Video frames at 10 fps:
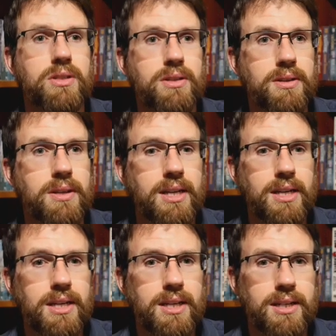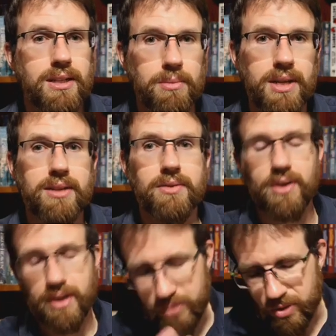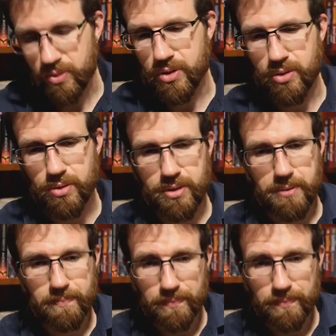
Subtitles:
to the commander Vimes, to a duke.